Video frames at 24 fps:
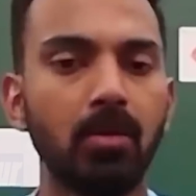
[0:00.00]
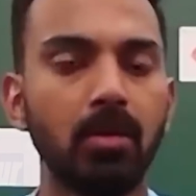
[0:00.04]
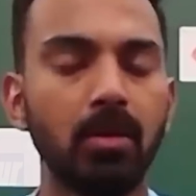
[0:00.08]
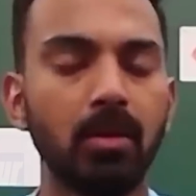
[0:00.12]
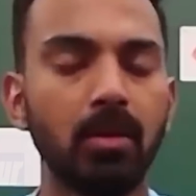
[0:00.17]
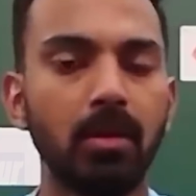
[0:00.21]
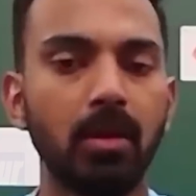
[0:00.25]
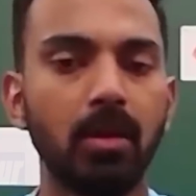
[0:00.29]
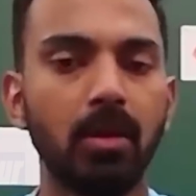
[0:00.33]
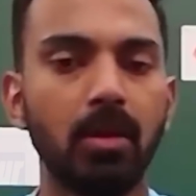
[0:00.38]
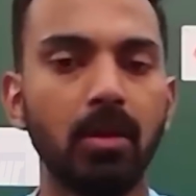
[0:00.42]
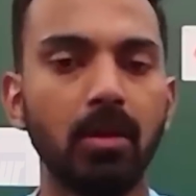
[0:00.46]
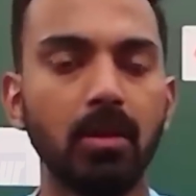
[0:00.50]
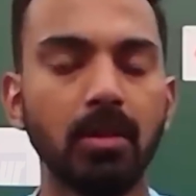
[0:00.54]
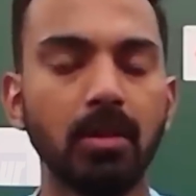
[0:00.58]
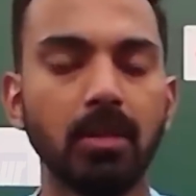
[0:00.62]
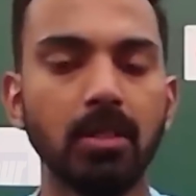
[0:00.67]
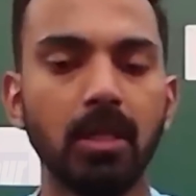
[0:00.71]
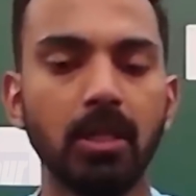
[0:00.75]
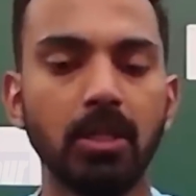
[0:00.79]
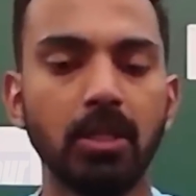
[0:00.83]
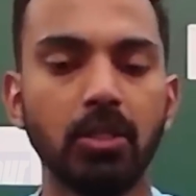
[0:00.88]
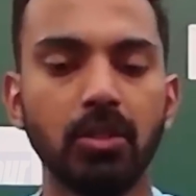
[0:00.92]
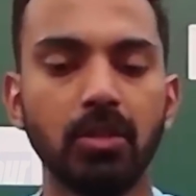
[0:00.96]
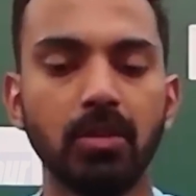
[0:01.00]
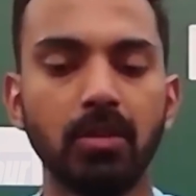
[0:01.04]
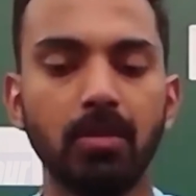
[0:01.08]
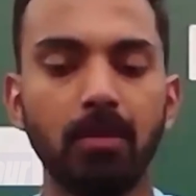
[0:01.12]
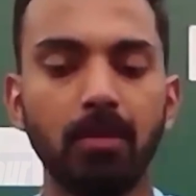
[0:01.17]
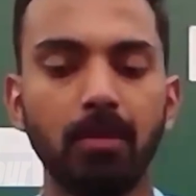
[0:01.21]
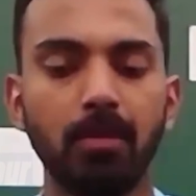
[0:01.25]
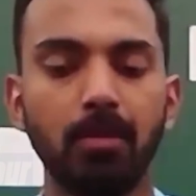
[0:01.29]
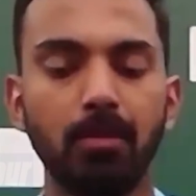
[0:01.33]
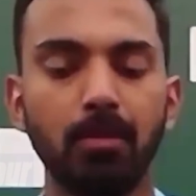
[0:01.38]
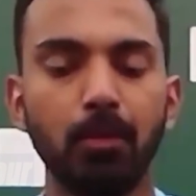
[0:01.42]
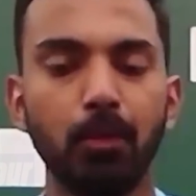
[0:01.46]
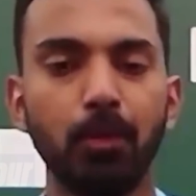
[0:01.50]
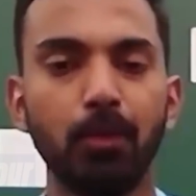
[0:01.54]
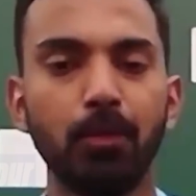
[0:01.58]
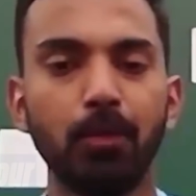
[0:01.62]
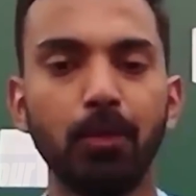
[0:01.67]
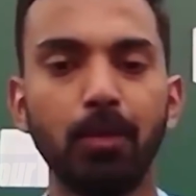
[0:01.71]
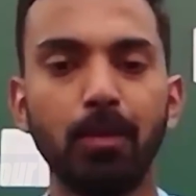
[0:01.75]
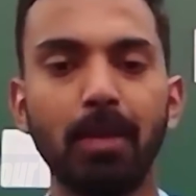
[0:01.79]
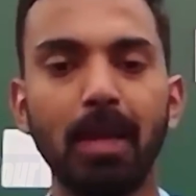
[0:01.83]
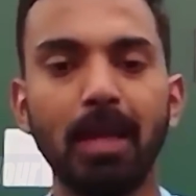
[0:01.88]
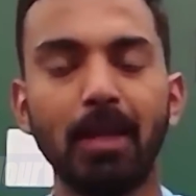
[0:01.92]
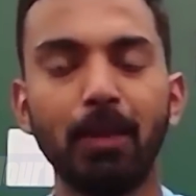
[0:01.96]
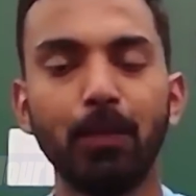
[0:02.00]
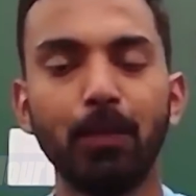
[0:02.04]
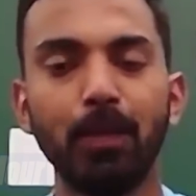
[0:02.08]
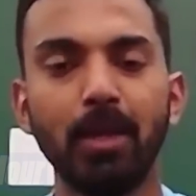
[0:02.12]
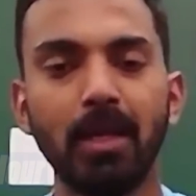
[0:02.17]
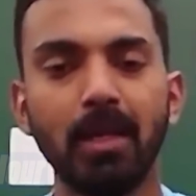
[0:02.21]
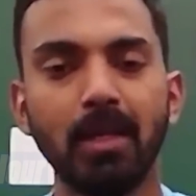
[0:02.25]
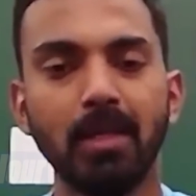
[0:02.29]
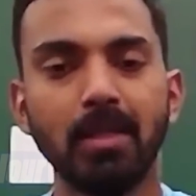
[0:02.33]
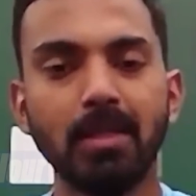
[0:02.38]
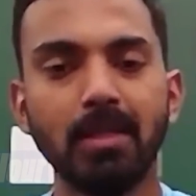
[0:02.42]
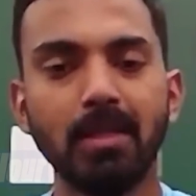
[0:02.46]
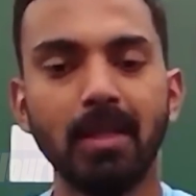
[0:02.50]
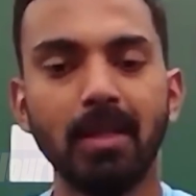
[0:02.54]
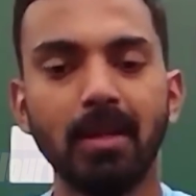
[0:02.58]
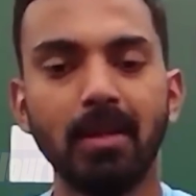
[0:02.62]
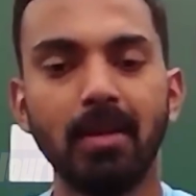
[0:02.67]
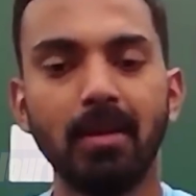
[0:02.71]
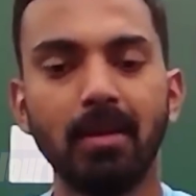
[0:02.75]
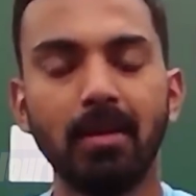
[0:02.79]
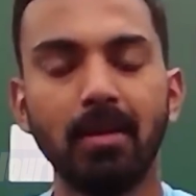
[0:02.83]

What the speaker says: on such beautiful batting wickets, and